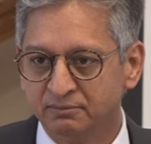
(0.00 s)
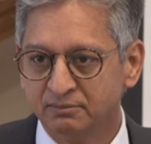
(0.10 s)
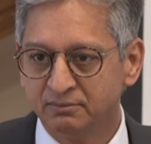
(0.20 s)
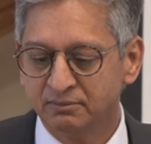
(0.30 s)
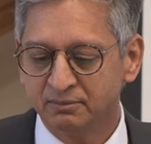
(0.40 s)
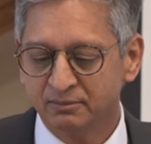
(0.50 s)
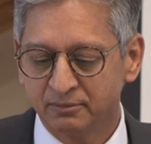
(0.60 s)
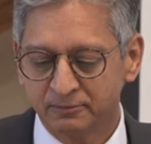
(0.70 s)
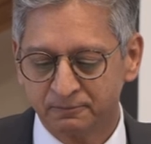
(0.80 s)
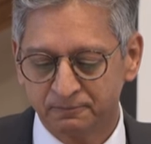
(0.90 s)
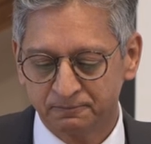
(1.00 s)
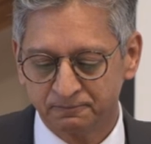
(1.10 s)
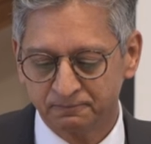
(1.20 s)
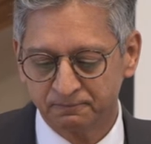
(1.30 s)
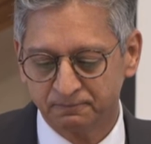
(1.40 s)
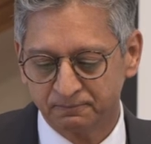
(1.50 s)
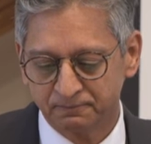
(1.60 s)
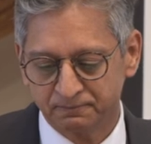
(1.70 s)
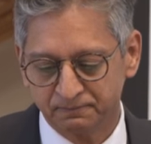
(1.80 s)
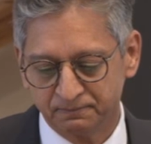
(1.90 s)

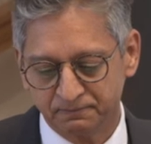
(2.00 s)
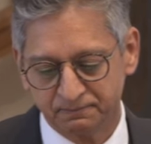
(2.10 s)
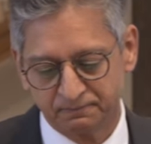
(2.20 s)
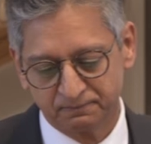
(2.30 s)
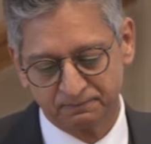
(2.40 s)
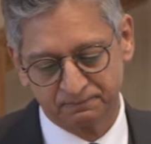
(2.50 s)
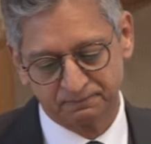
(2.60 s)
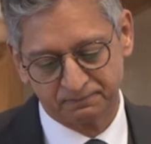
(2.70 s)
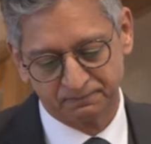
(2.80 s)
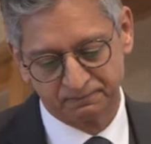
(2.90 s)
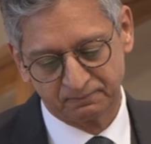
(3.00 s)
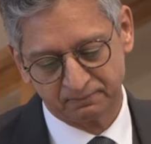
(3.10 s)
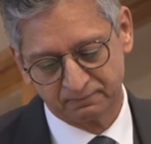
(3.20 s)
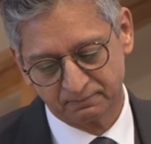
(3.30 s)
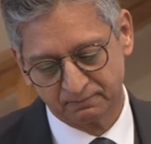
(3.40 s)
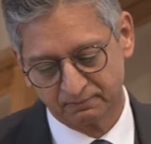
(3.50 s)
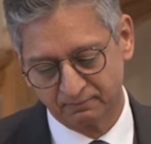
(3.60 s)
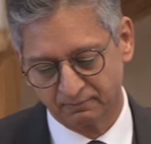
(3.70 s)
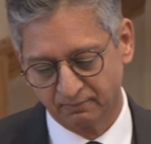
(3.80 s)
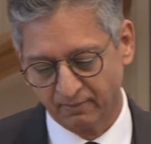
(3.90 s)
Nothing is said.